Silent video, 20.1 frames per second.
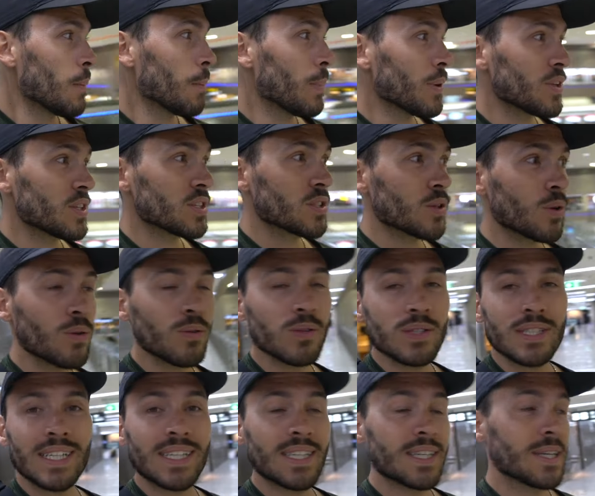But the
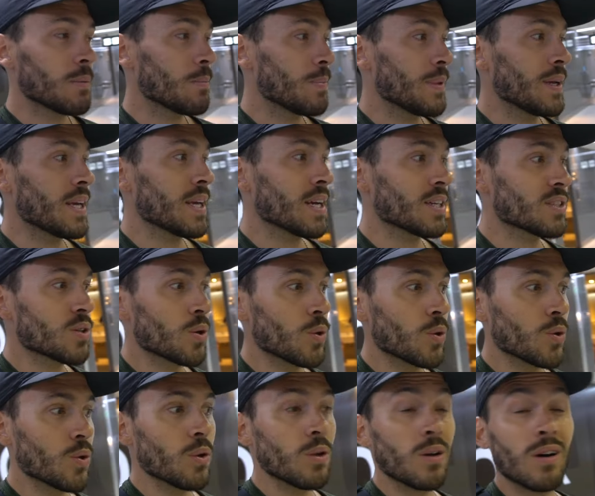tolls ended up being a
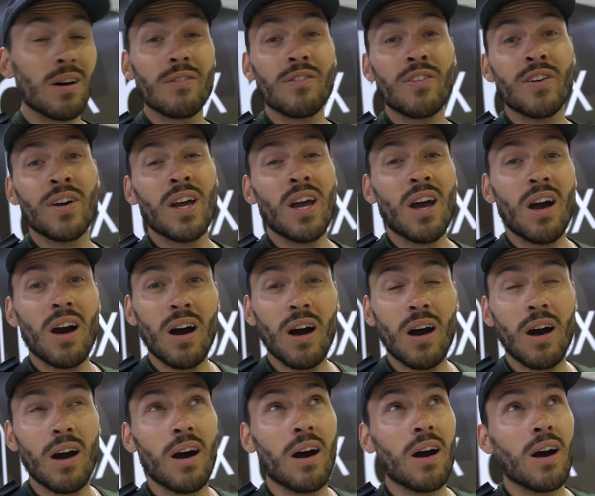total of
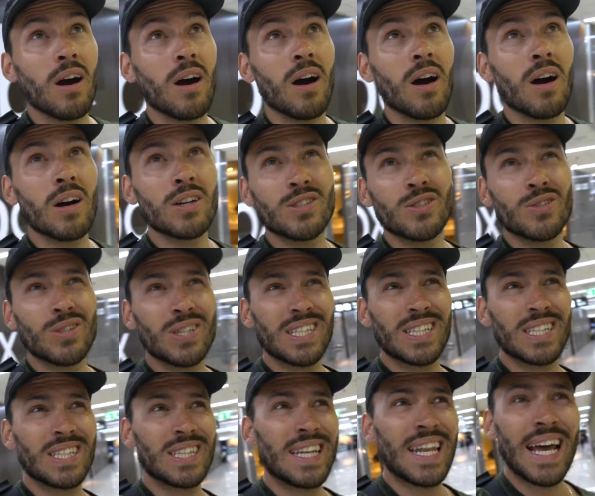uh,
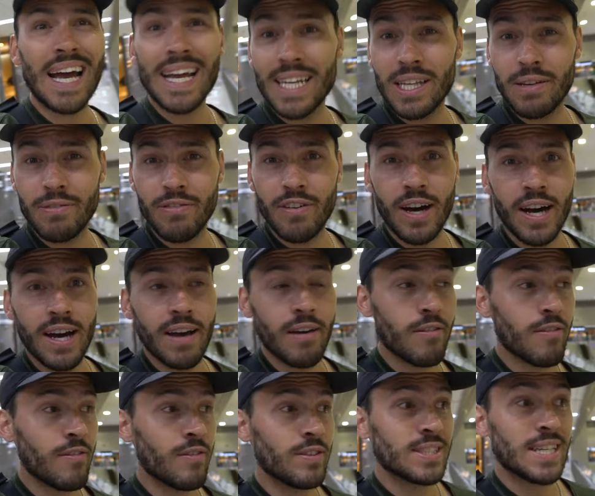
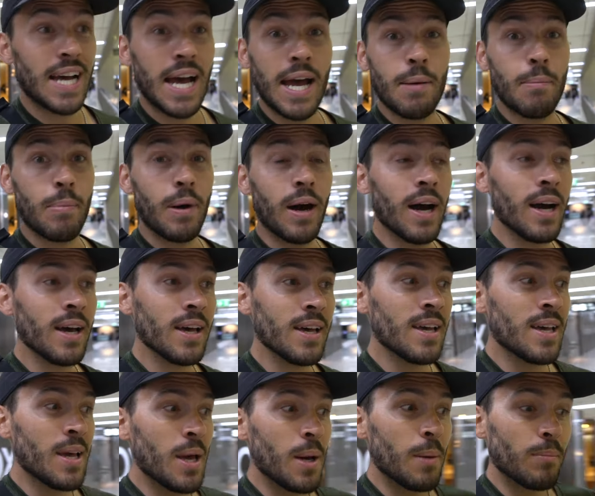195 Thai baht
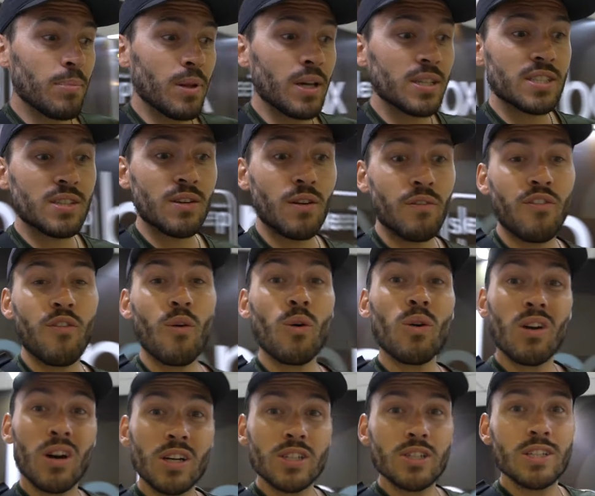plus the
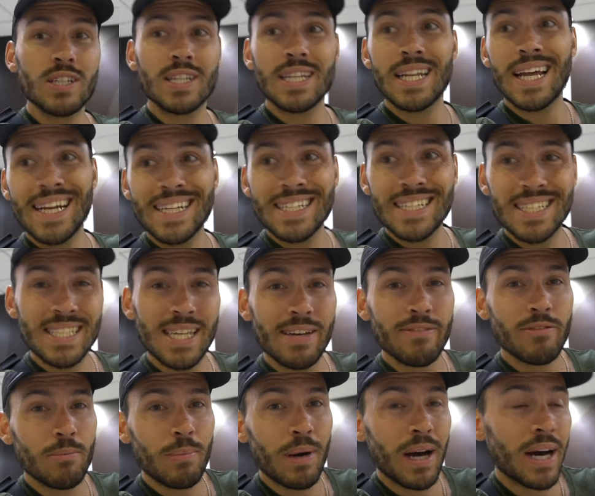
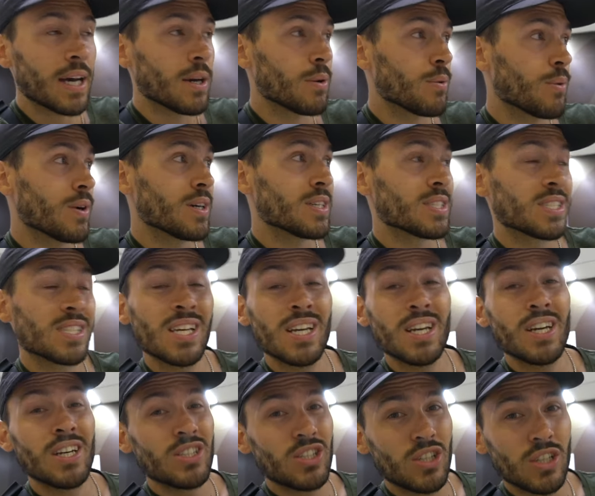497 baht it was
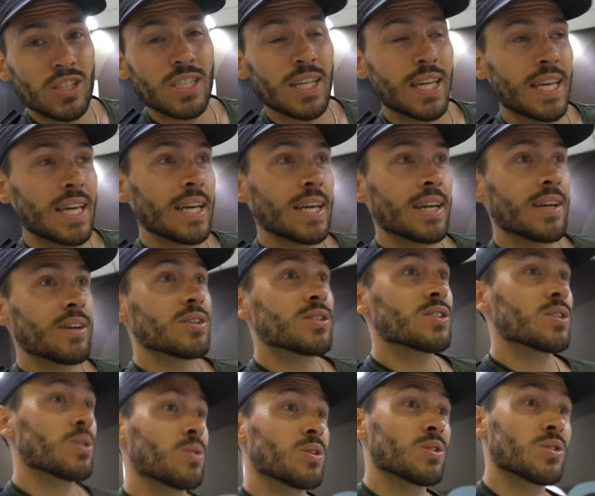just to get here.
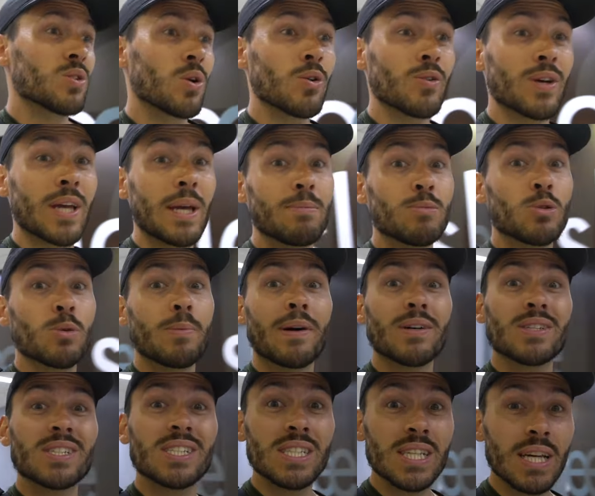So the total came to
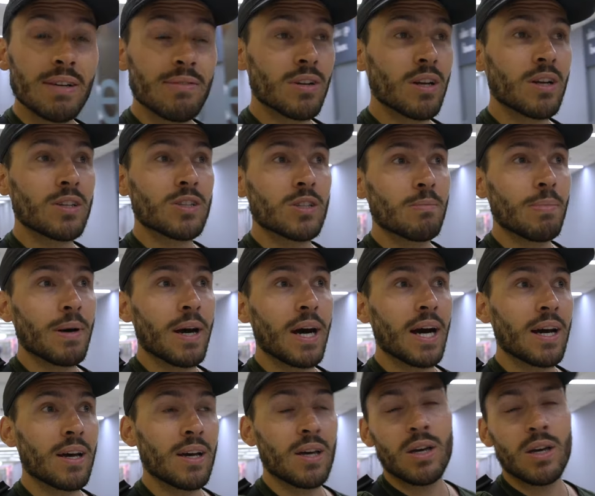about 700 baht.